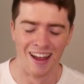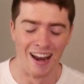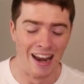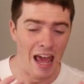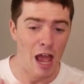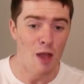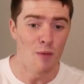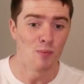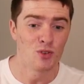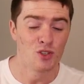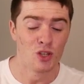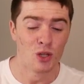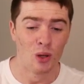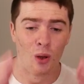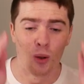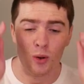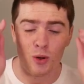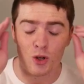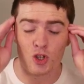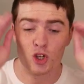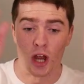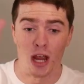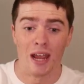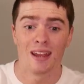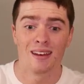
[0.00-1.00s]
An
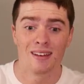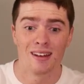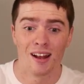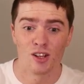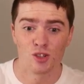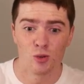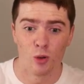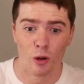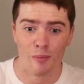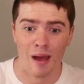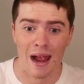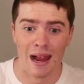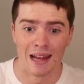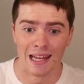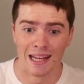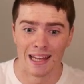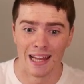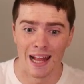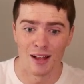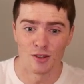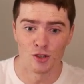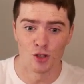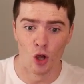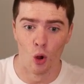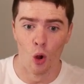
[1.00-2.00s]
absolute genius would make that.
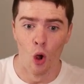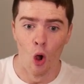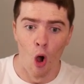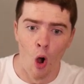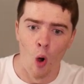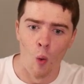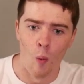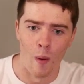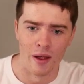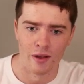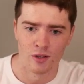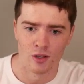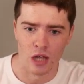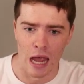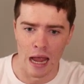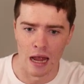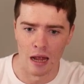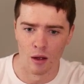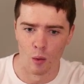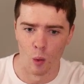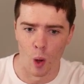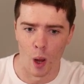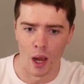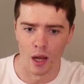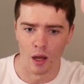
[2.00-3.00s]
That's who. Wait,
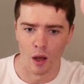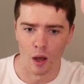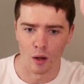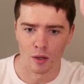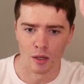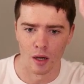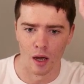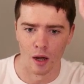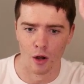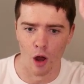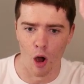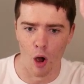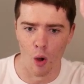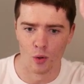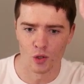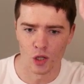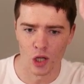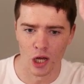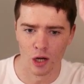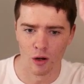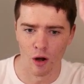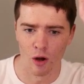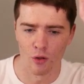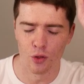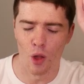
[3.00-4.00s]
okay, no,
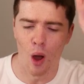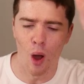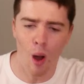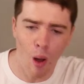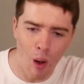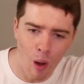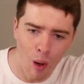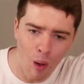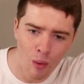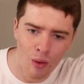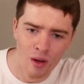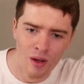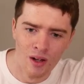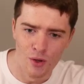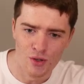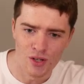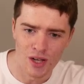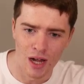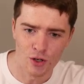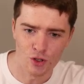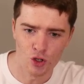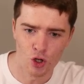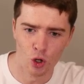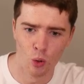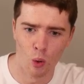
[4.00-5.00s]
Tigrowth, no! There was
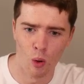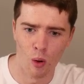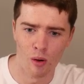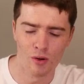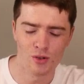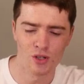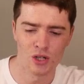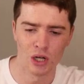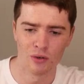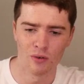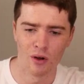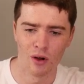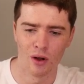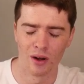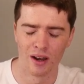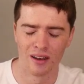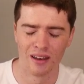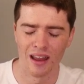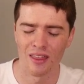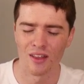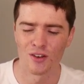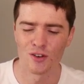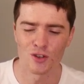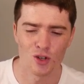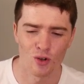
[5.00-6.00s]
like 2 auras in a row,
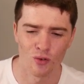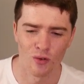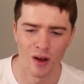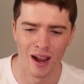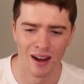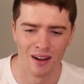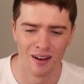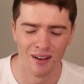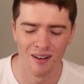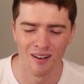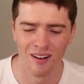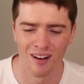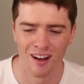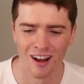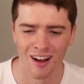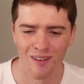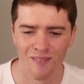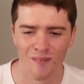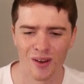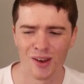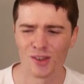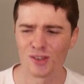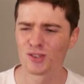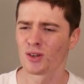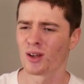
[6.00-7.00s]
another Durant. Oh,
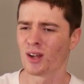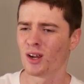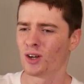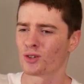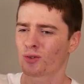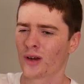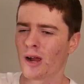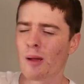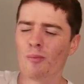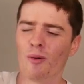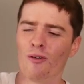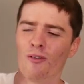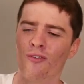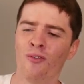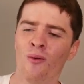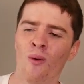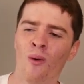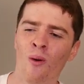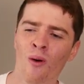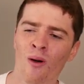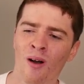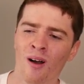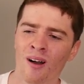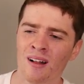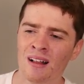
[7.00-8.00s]
we just got a Durant
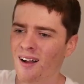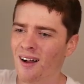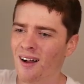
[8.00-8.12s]
before.